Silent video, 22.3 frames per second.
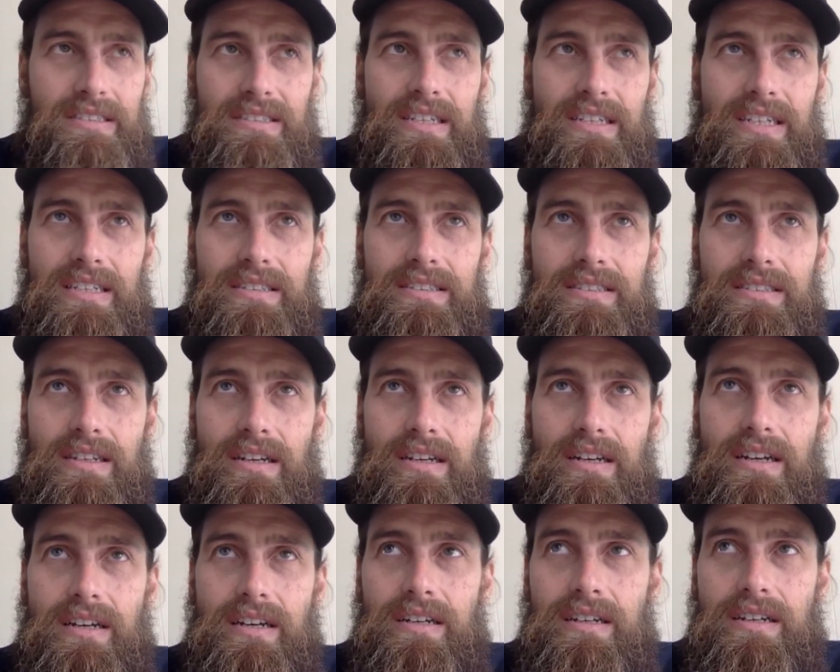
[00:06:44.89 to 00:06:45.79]
It's
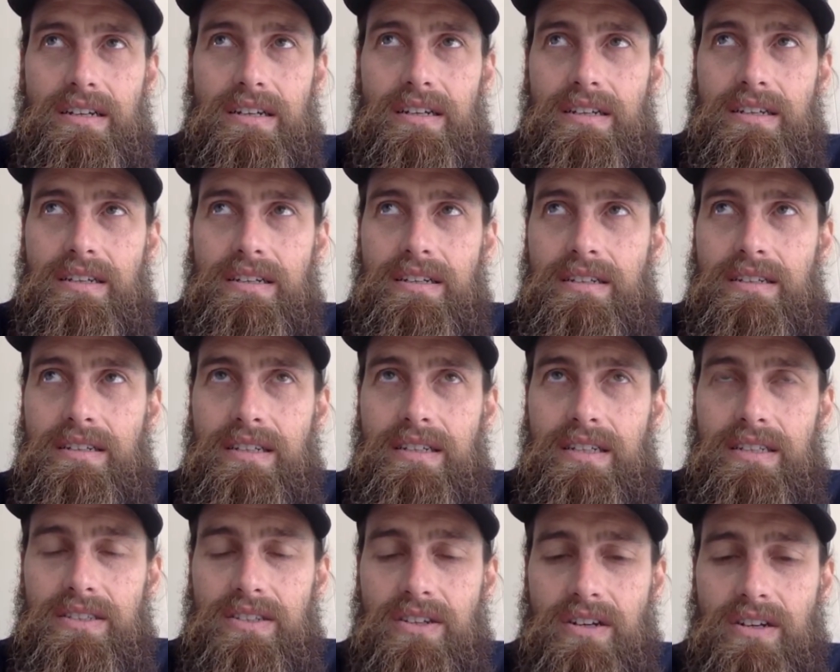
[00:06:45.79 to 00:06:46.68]

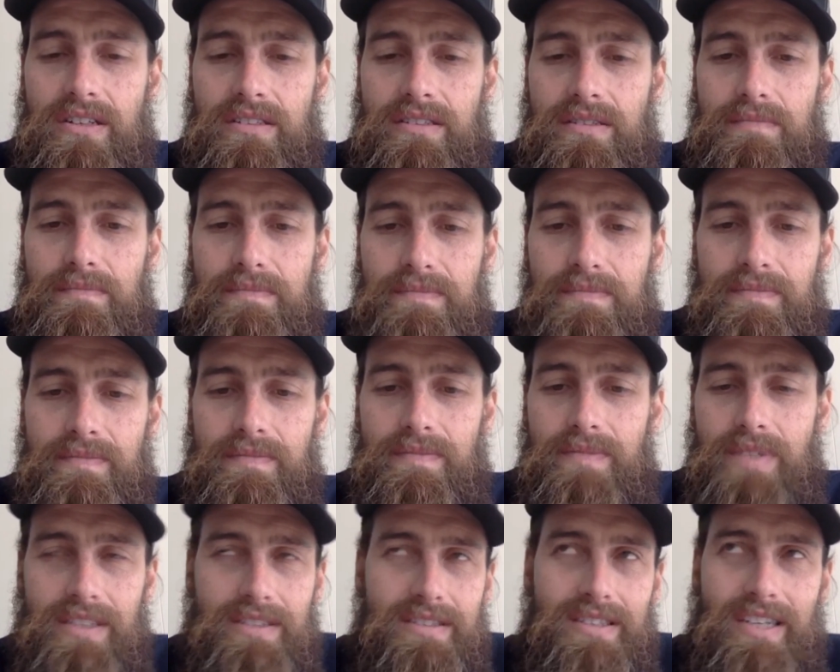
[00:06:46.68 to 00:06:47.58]
awesome.
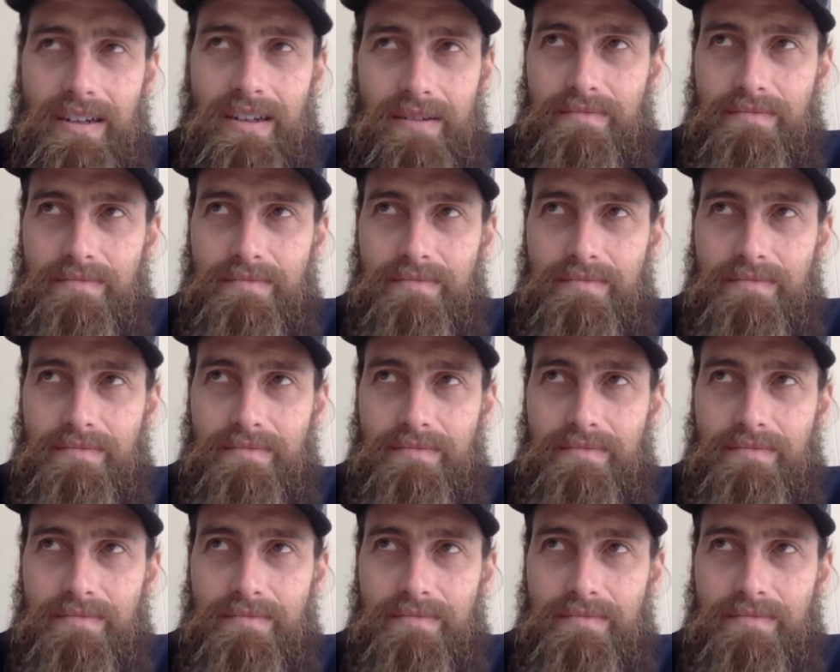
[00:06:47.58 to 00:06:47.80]
It's How many